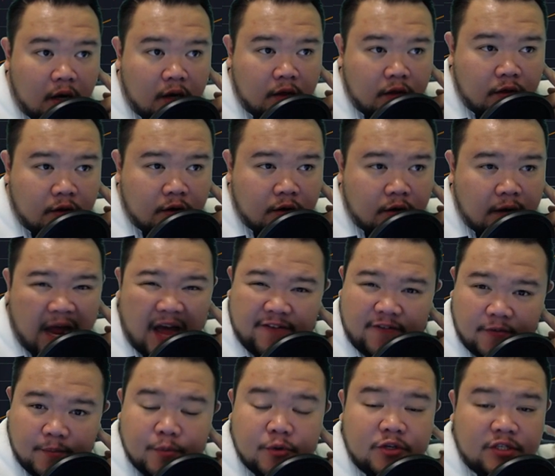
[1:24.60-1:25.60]
uh,
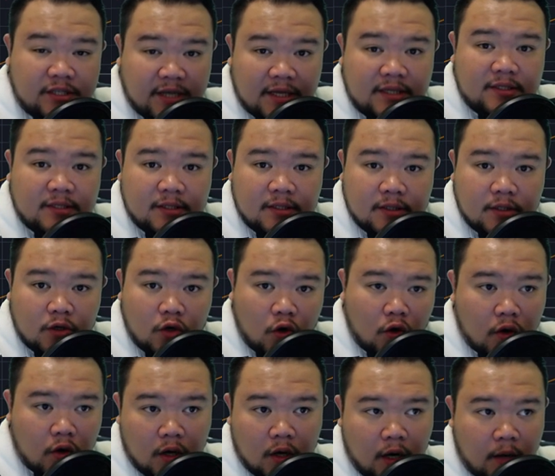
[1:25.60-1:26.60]
another half a
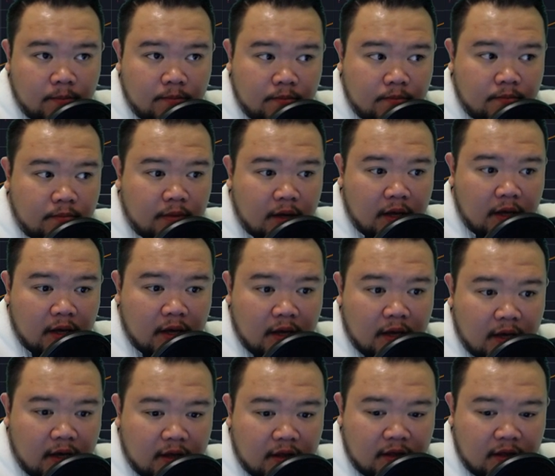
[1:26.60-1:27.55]
percent um,